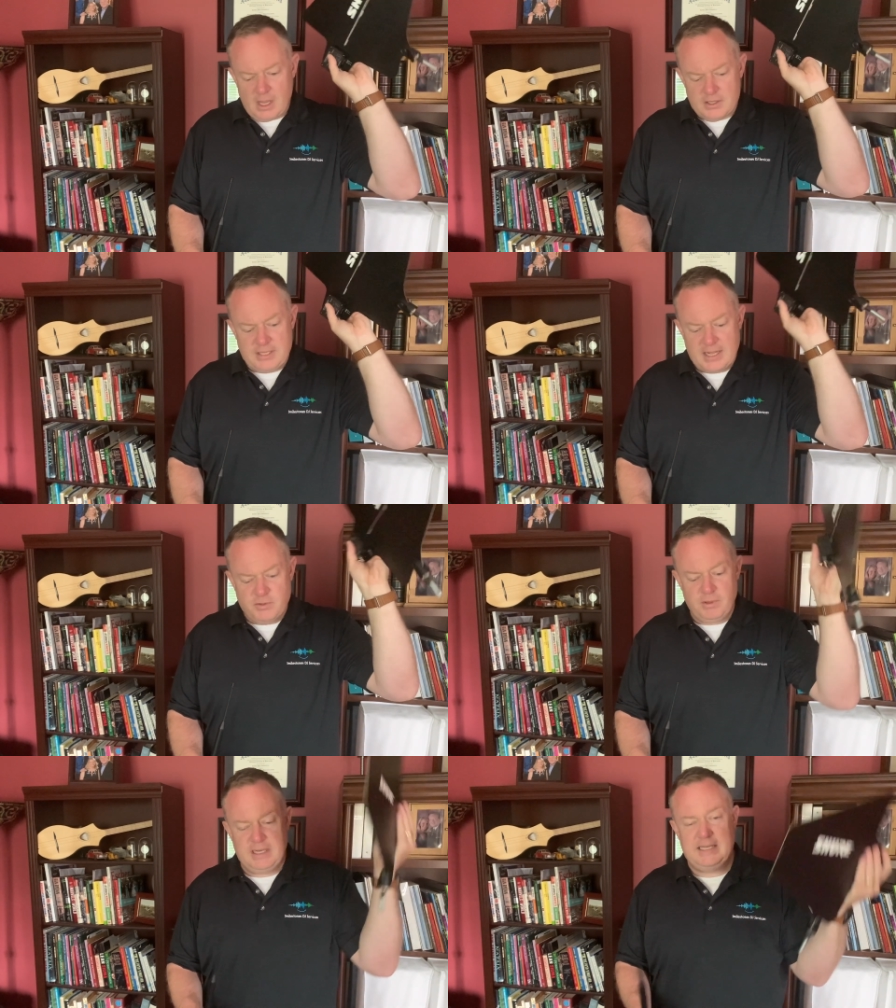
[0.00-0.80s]
So
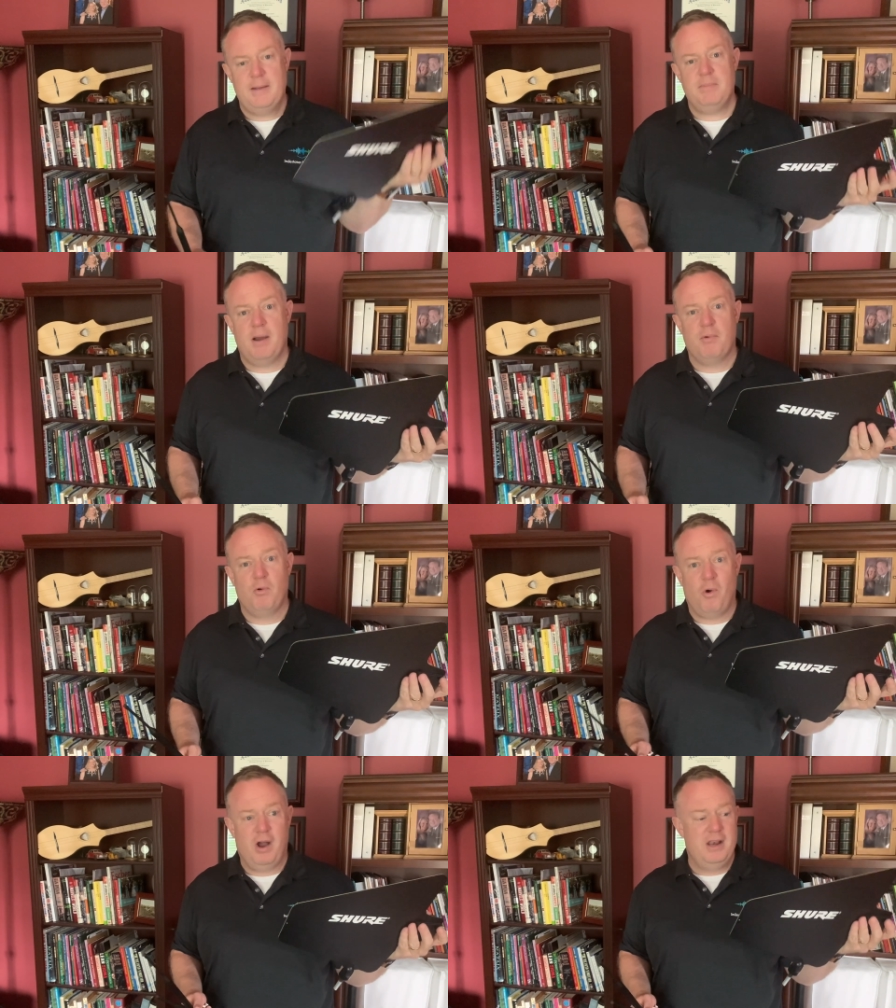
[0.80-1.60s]
that's really tip number
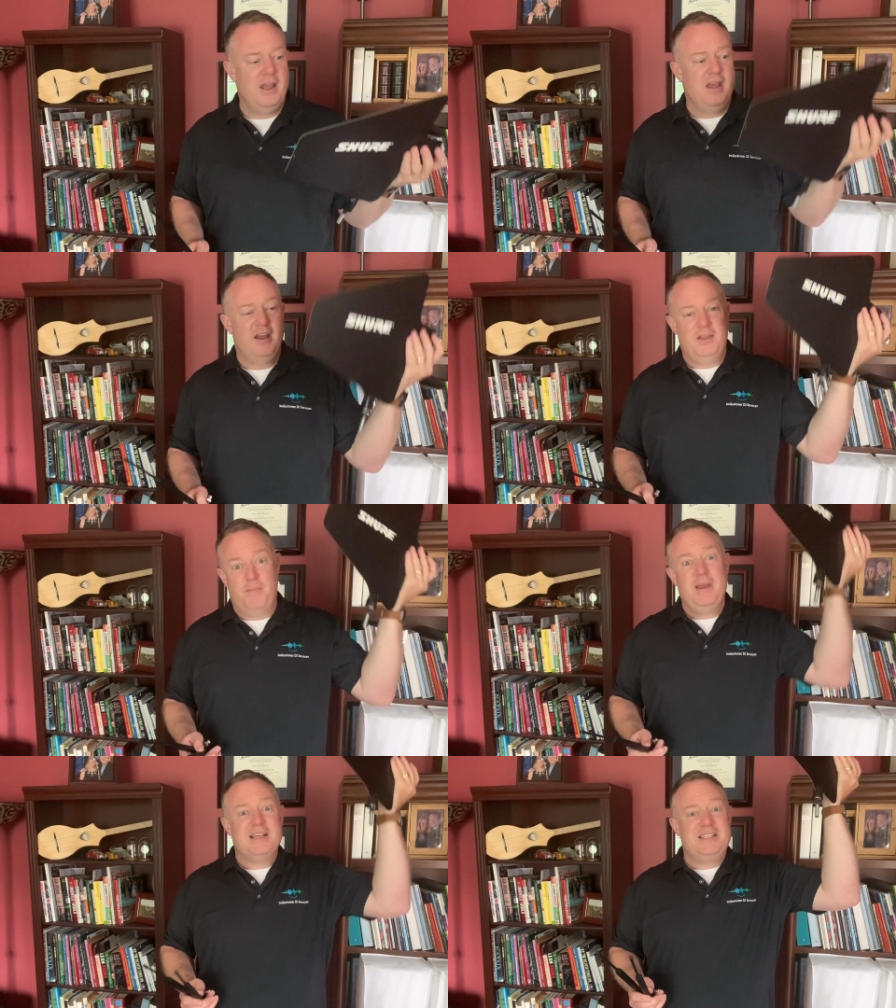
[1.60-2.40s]
1. The
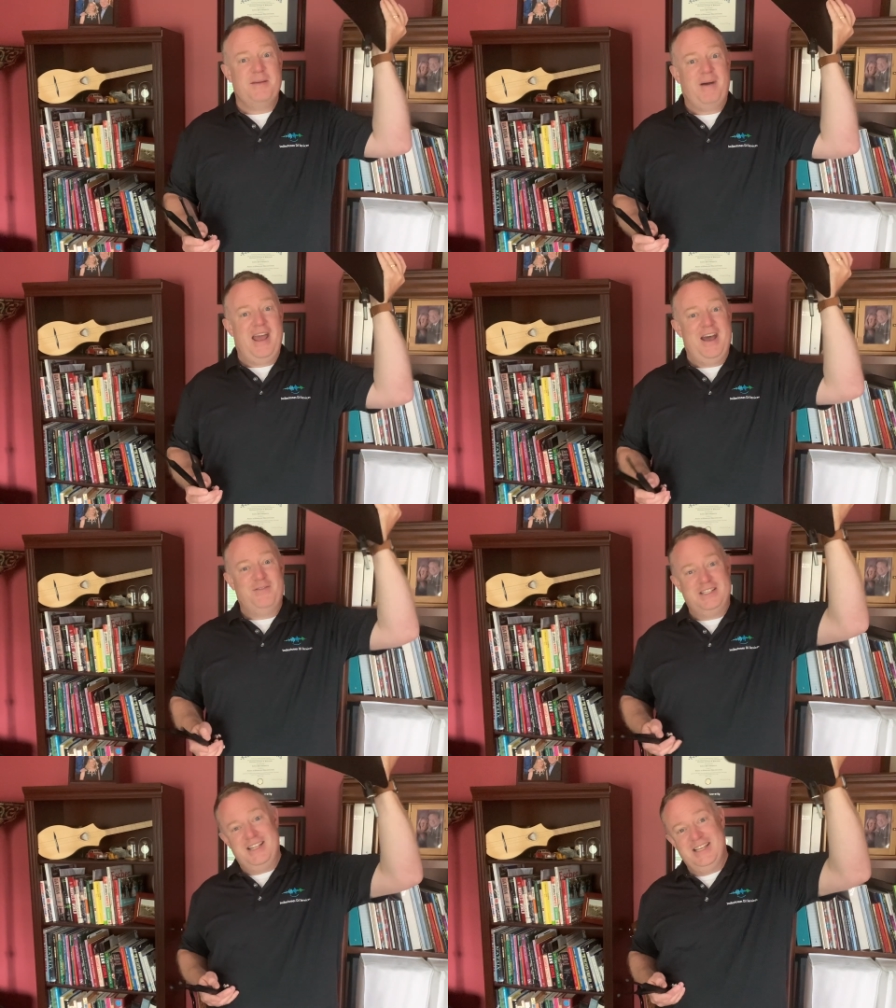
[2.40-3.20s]
biggest tip I have
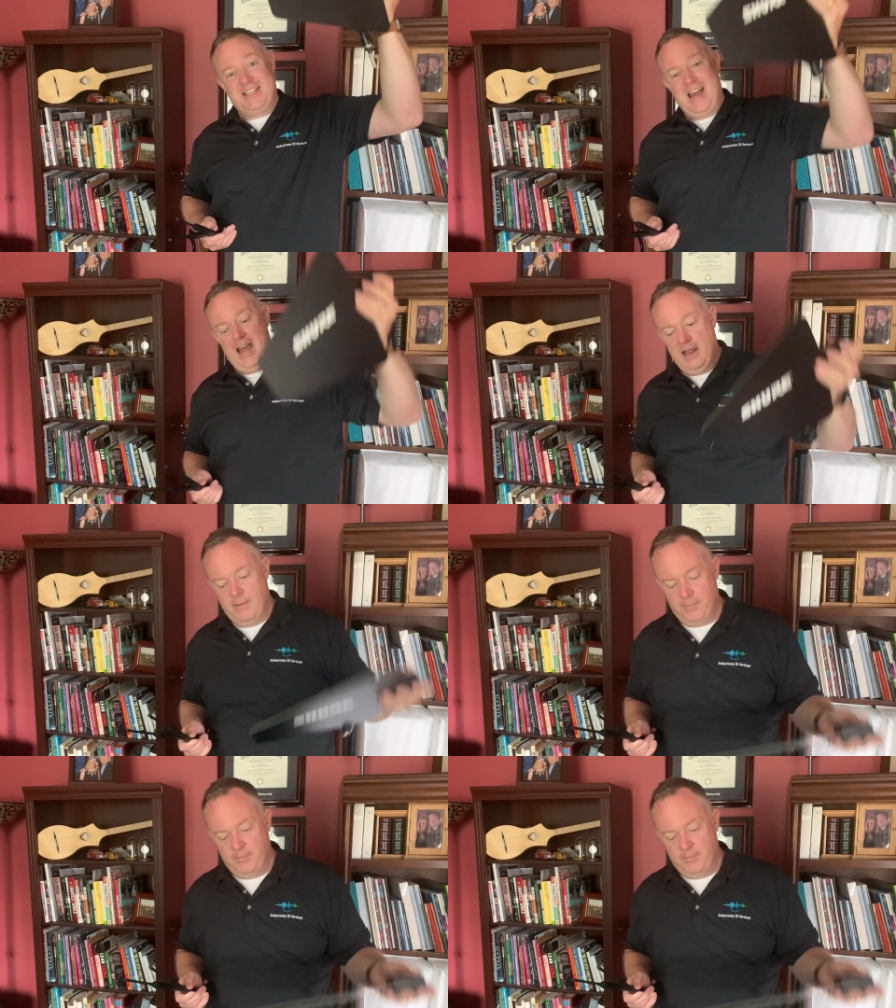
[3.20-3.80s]
is this guy.